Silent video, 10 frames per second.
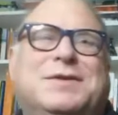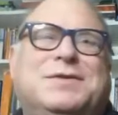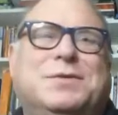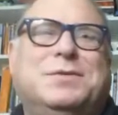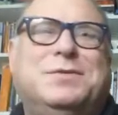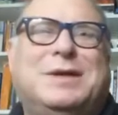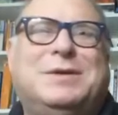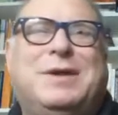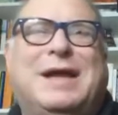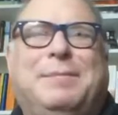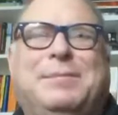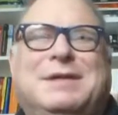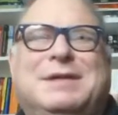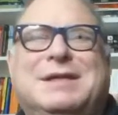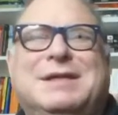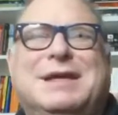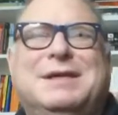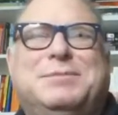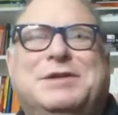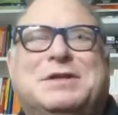So what happened in
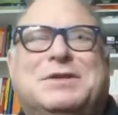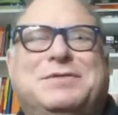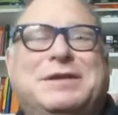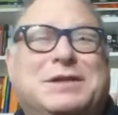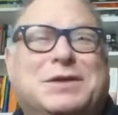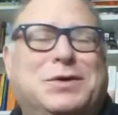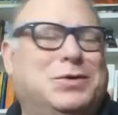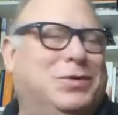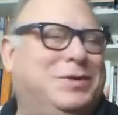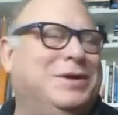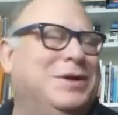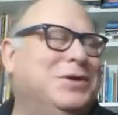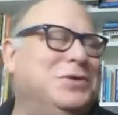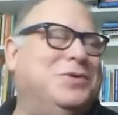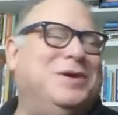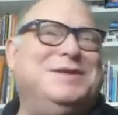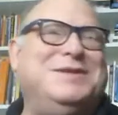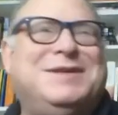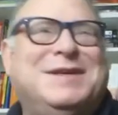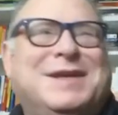that particular video
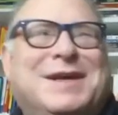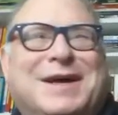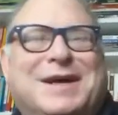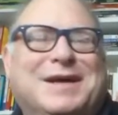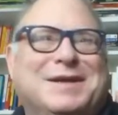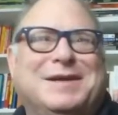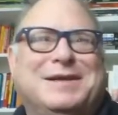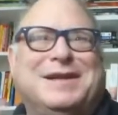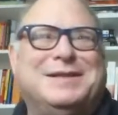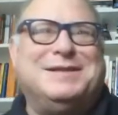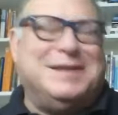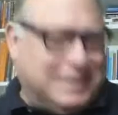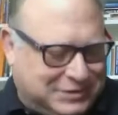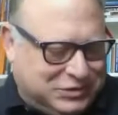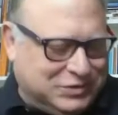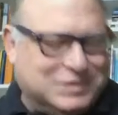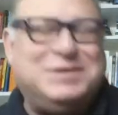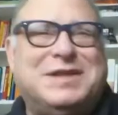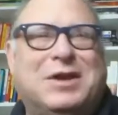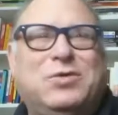was, as I said, excuse the
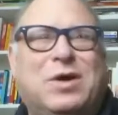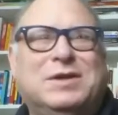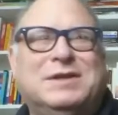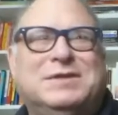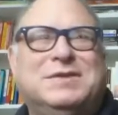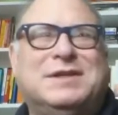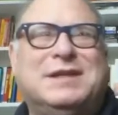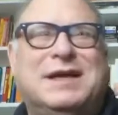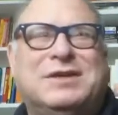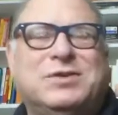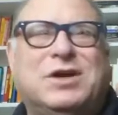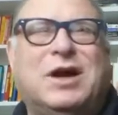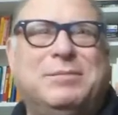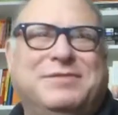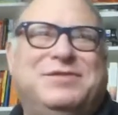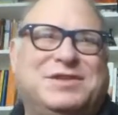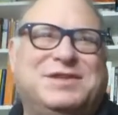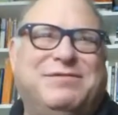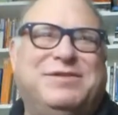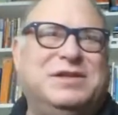sound quality, there's an actual copy of just
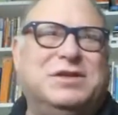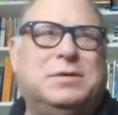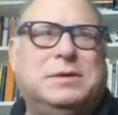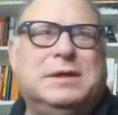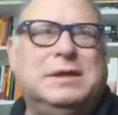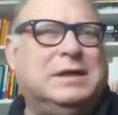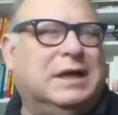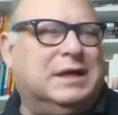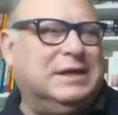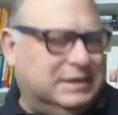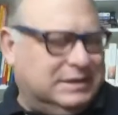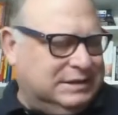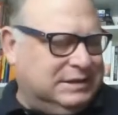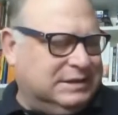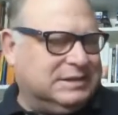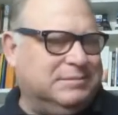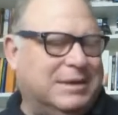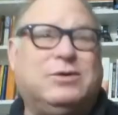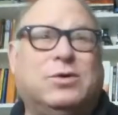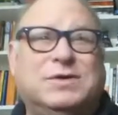that video in the
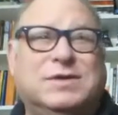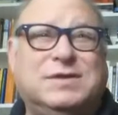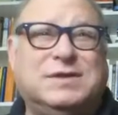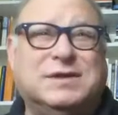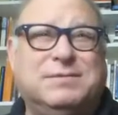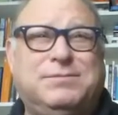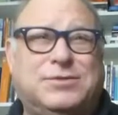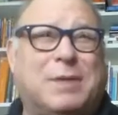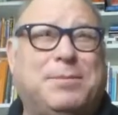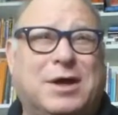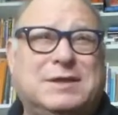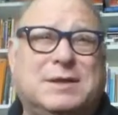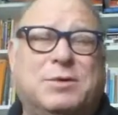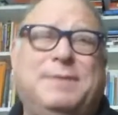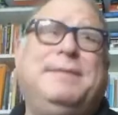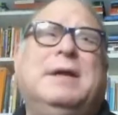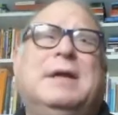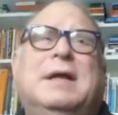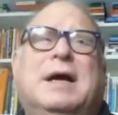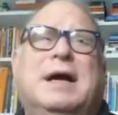My Courses Dropbox somewhere.
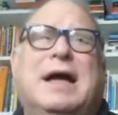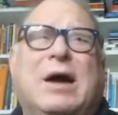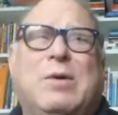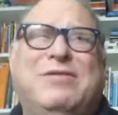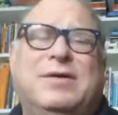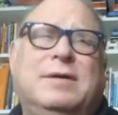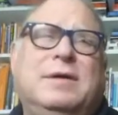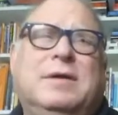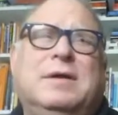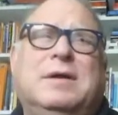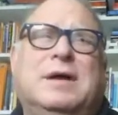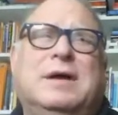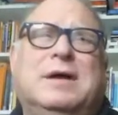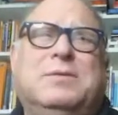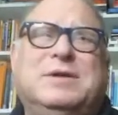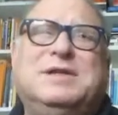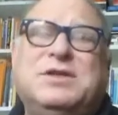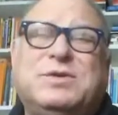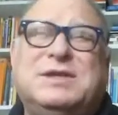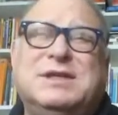However, what's
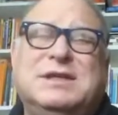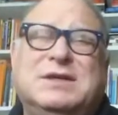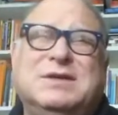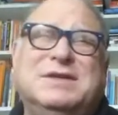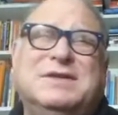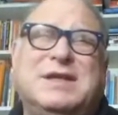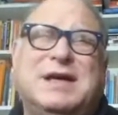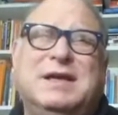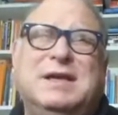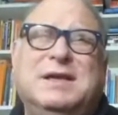interesting here is that